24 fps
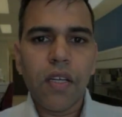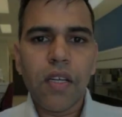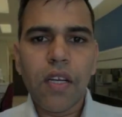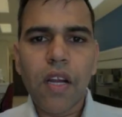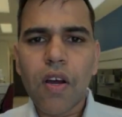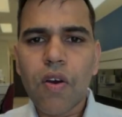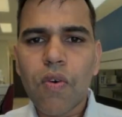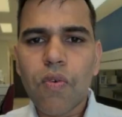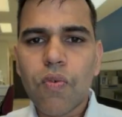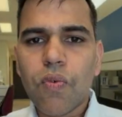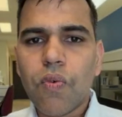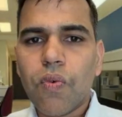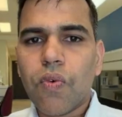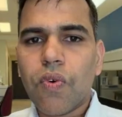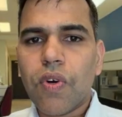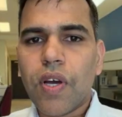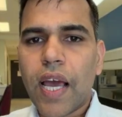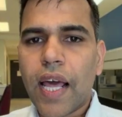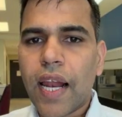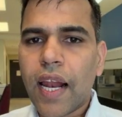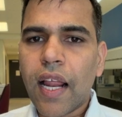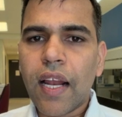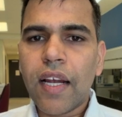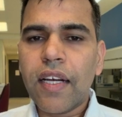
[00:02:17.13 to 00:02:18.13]
Now,
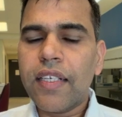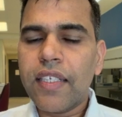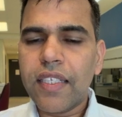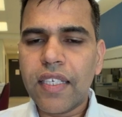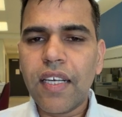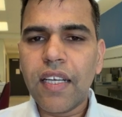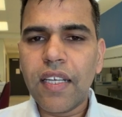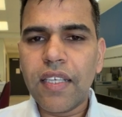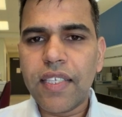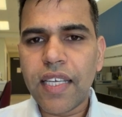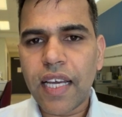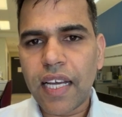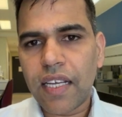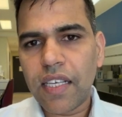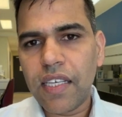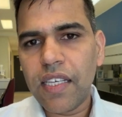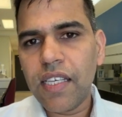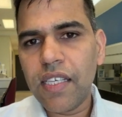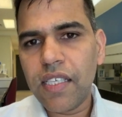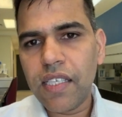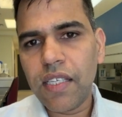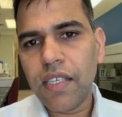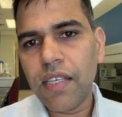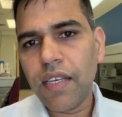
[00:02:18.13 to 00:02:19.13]
analytical
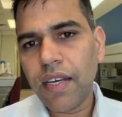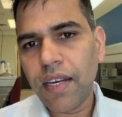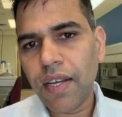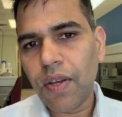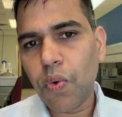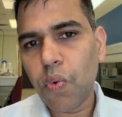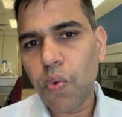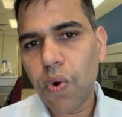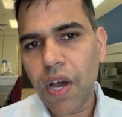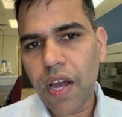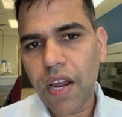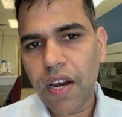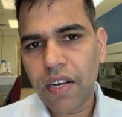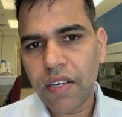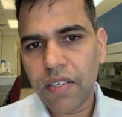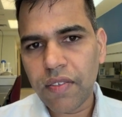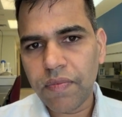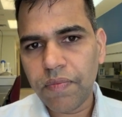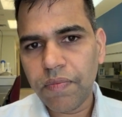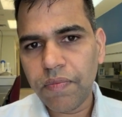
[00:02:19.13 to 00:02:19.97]
techniques required.